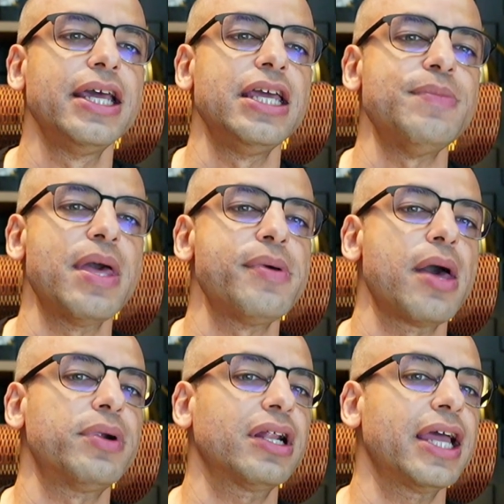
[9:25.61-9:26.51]
He may be
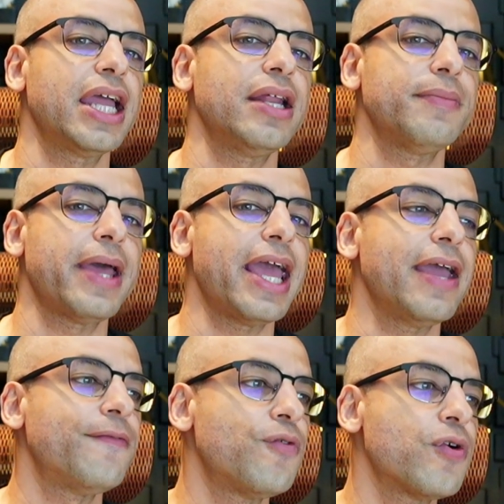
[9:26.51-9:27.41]
able to claim
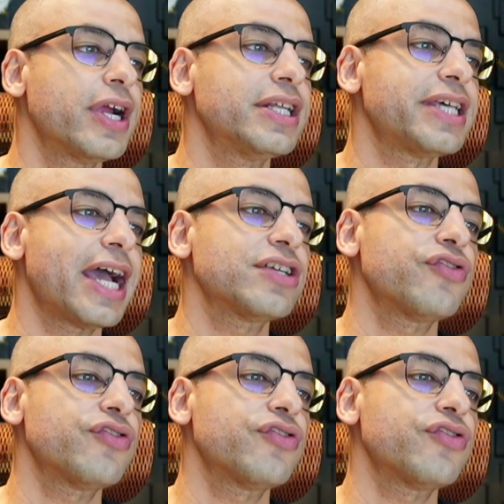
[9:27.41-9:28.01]
a foreign tax